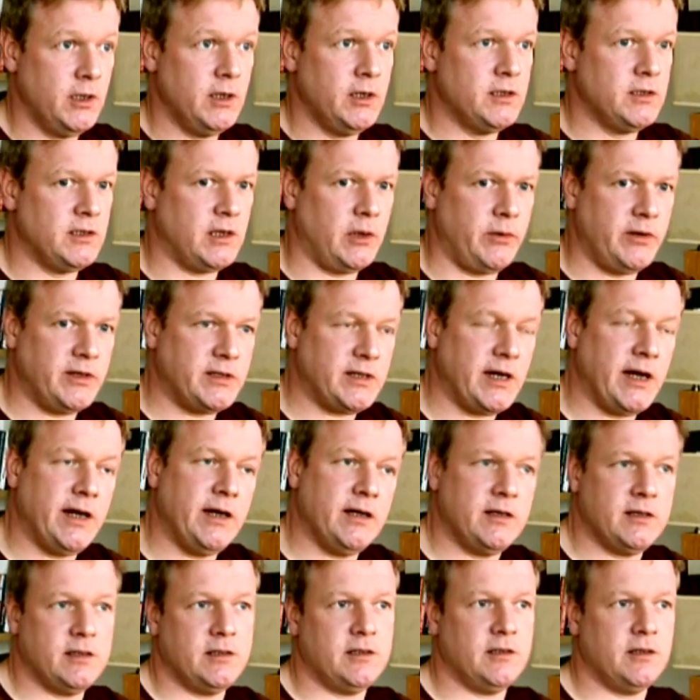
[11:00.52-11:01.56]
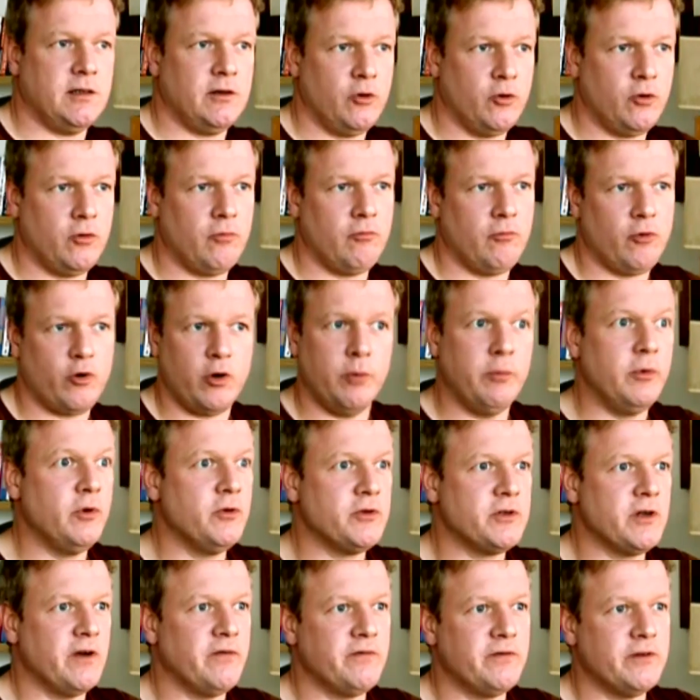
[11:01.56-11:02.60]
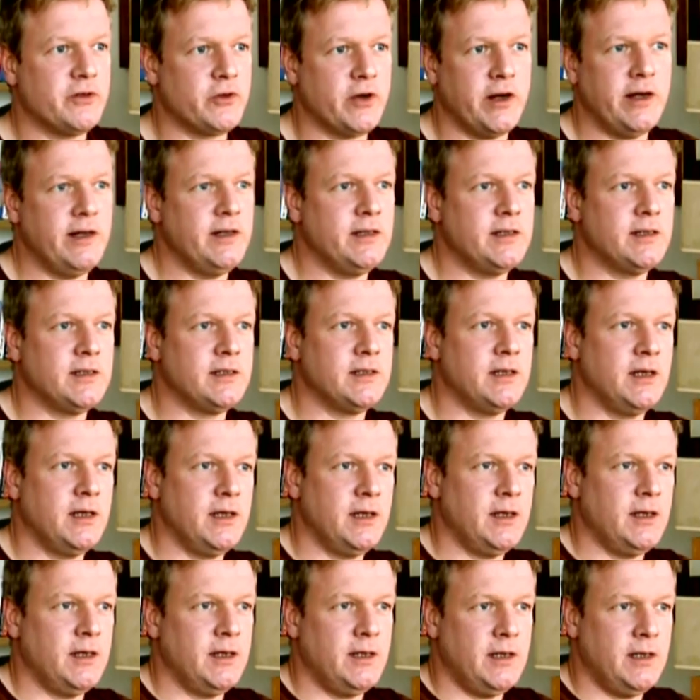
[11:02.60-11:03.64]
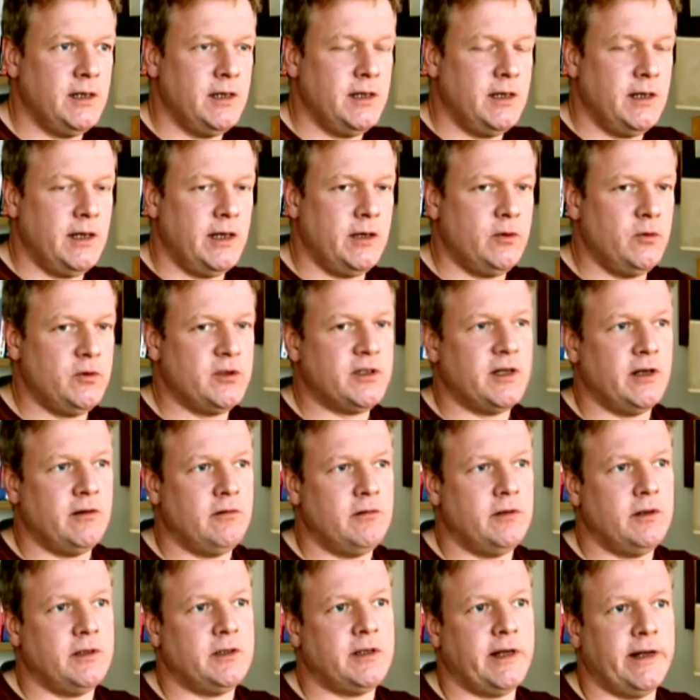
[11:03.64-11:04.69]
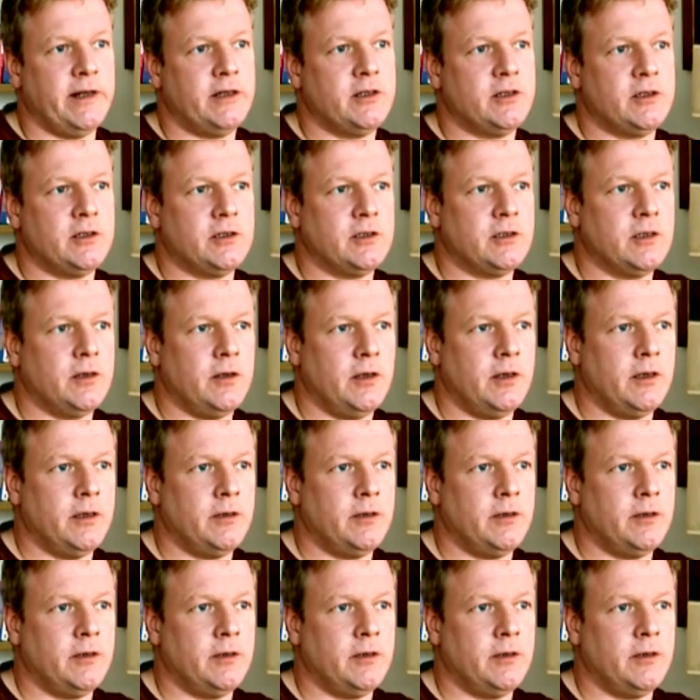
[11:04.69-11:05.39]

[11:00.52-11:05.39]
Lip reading: So it takes criminals off the streets. It also takes